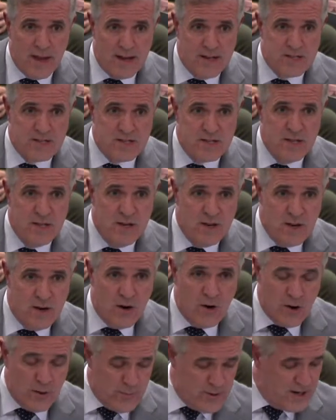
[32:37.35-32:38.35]
That has
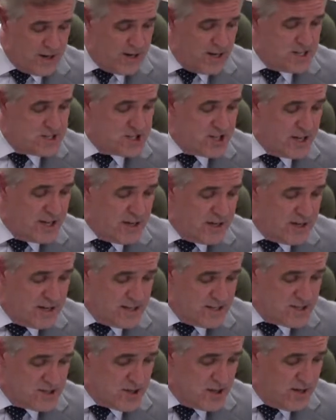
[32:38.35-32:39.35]
already been
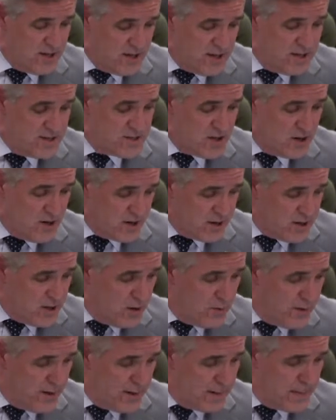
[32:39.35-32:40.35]
initiated and is
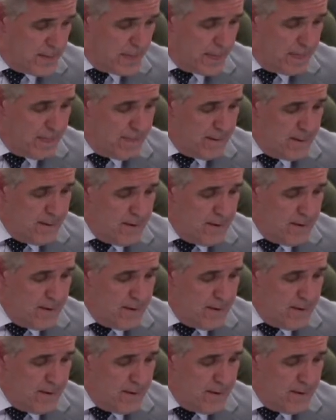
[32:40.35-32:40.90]
ongoing.